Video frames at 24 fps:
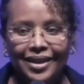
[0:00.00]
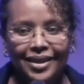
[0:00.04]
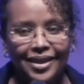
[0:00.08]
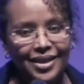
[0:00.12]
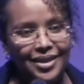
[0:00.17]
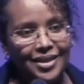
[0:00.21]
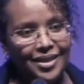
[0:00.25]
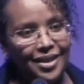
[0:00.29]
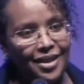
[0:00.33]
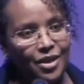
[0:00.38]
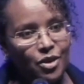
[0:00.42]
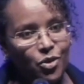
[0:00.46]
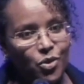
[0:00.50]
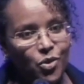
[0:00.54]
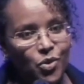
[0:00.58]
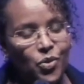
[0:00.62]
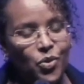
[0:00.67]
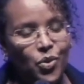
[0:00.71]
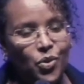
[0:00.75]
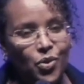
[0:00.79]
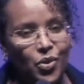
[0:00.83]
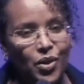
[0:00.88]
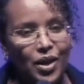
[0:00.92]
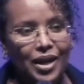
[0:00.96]
these are
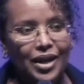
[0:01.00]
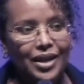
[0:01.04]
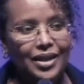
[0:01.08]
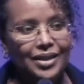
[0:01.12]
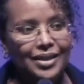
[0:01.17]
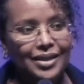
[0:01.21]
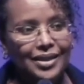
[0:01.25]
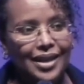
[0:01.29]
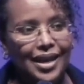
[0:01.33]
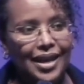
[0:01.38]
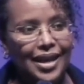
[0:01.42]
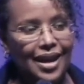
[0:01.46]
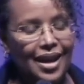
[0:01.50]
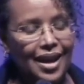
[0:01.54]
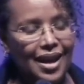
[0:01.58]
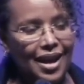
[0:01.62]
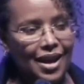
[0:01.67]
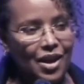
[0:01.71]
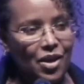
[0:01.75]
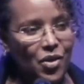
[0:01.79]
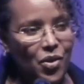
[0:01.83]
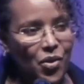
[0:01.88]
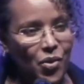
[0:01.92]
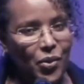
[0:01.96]
two things that
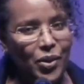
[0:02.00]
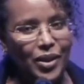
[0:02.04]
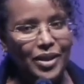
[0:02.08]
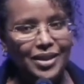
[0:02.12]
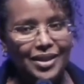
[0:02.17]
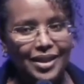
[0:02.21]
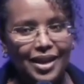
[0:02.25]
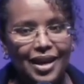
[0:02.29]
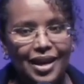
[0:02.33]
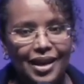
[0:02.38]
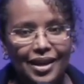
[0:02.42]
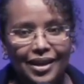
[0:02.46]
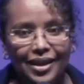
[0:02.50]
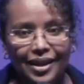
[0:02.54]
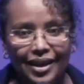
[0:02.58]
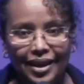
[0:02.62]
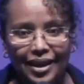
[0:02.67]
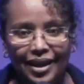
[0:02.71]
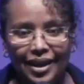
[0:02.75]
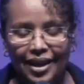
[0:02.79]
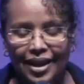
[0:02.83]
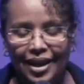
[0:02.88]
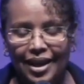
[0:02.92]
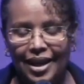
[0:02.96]
I always kind of
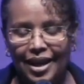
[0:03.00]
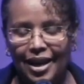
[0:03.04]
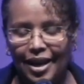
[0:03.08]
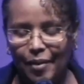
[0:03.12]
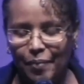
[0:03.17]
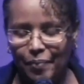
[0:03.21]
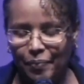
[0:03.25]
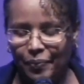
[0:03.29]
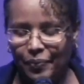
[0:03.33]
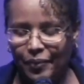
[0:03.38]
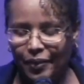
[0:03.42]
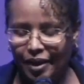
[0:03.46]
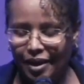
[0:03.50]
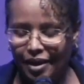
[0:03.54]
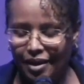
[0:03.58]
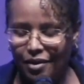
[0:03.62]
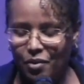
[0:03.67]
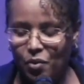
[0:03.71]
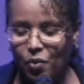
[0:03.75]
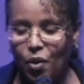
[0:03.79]
um,